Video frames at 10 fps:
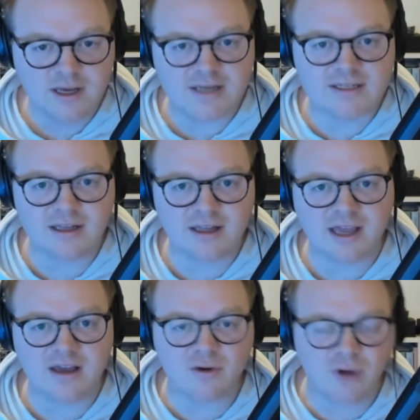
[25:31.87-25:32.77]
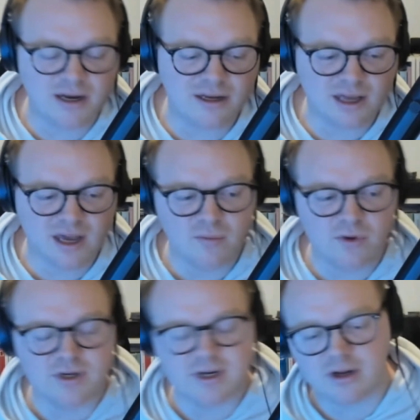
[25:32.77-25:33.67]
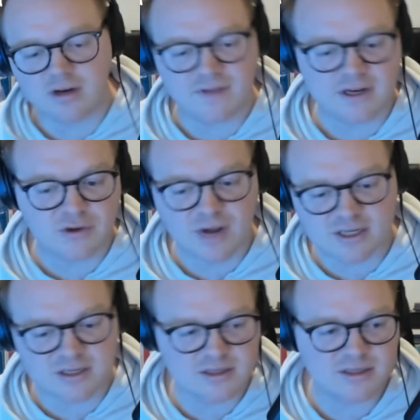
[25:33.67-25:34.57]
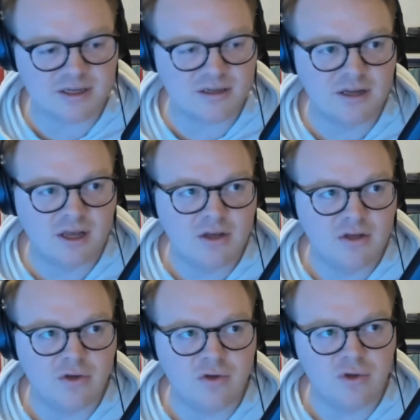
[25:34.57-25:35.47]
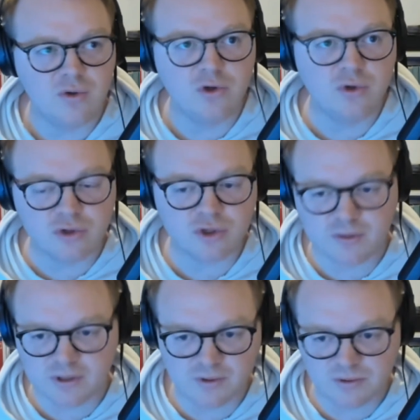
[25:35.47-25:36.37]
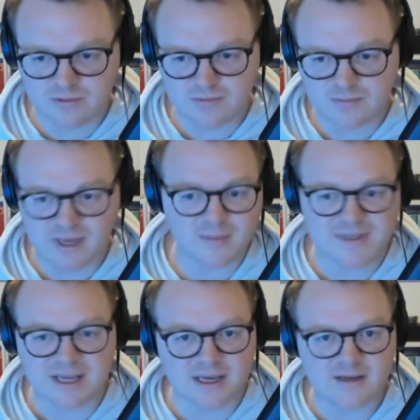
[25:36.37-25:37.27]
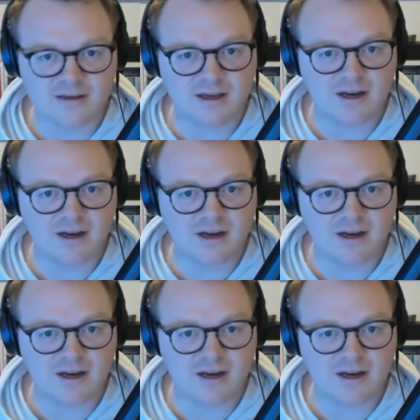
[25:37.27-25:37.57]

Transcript: It's still like a grindy game where you need a lot of interactions and you lose when you make a mistake.